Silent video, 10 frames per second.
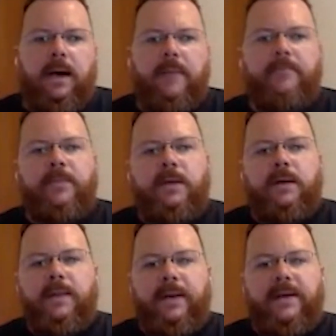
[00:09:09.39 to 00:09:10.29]
And
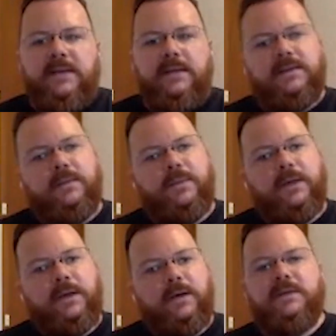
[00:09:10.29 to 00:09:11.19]
the last thing is that
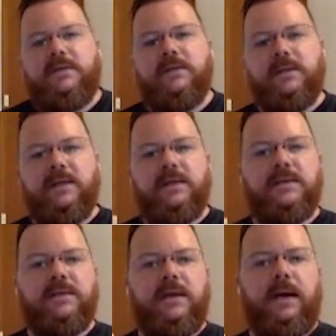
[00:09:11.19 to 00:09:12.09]
because these